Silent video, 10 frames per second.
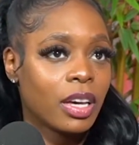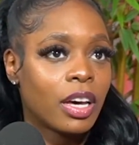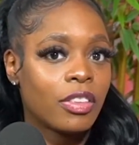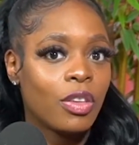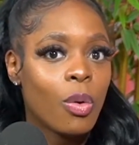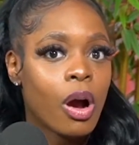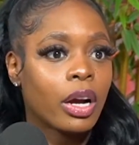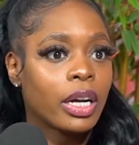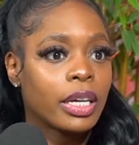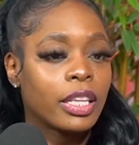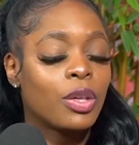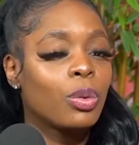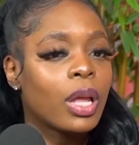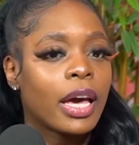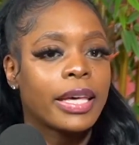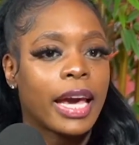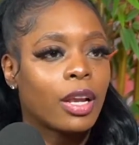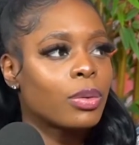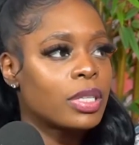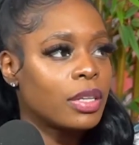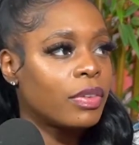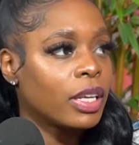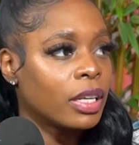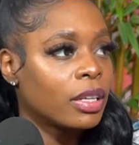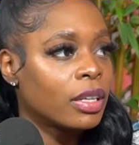So you like ghetto TV.